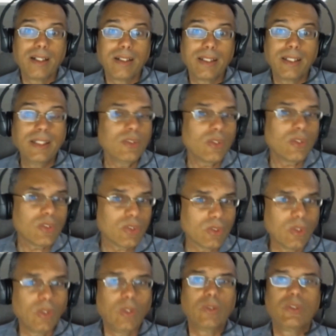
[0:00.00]
In your
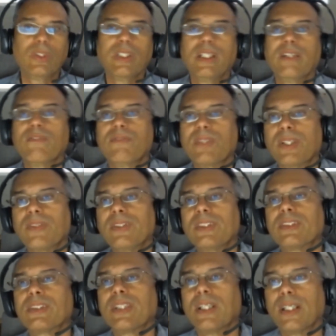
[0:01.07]
soul, you have various
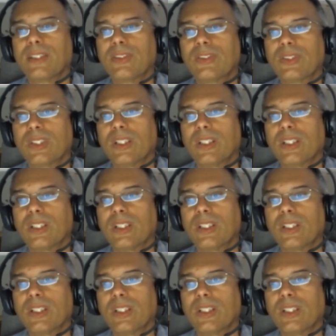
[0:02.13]
conscious